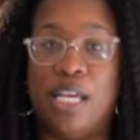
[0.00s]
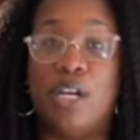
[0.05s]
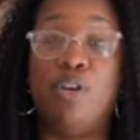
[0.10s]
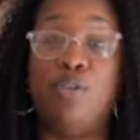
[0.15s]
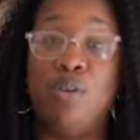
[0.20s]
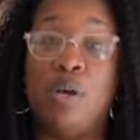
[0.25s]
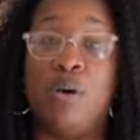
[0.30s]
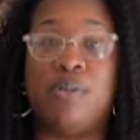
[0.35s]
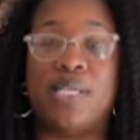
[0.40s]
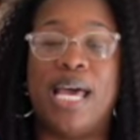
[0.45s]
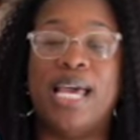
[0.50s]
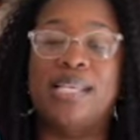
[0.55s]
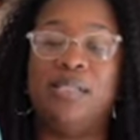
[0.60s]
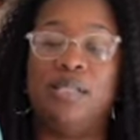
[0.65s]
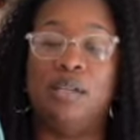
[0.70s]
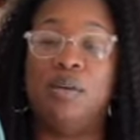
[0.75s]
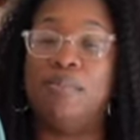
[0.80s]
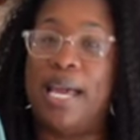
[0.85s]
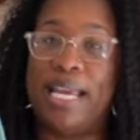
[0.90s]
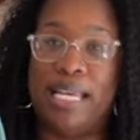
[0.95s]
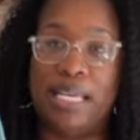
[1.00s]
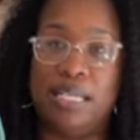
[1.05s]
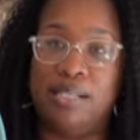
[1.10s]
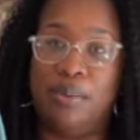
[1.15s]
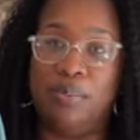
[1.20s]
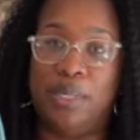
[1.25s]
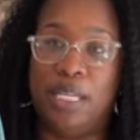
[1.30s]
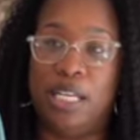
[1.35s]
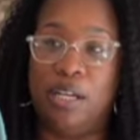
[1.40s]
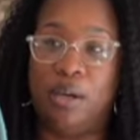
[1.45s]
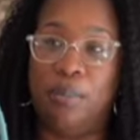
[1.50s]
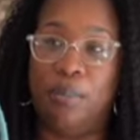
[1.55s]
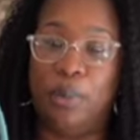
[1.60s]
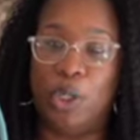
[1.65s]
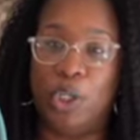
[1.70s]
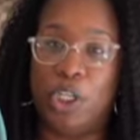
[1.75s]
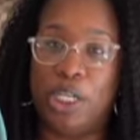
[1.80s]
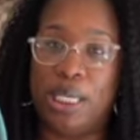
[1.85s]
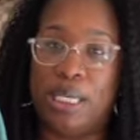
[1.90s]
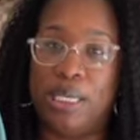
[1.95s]
And who knows, I still might end up getting a
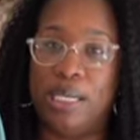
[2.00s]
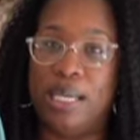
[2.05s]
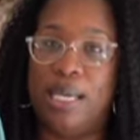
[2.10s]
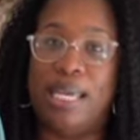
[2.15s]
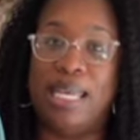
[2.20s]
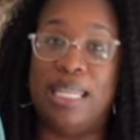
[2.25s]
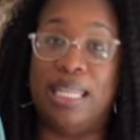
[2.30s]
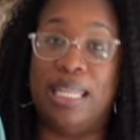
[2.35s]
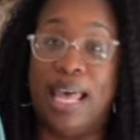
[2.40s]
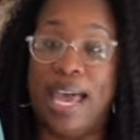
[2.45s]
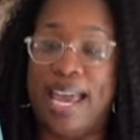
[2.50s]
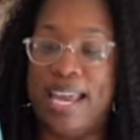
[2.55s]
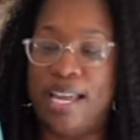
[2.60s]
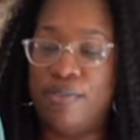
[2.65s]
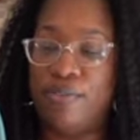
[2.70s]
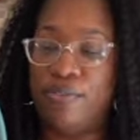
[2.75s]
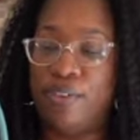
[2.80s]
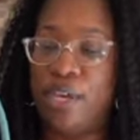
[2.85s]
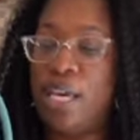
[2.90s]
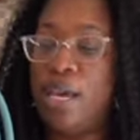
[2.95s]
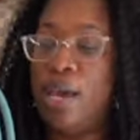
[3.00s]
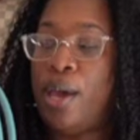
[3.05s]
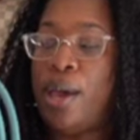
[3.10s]
Birkin in life,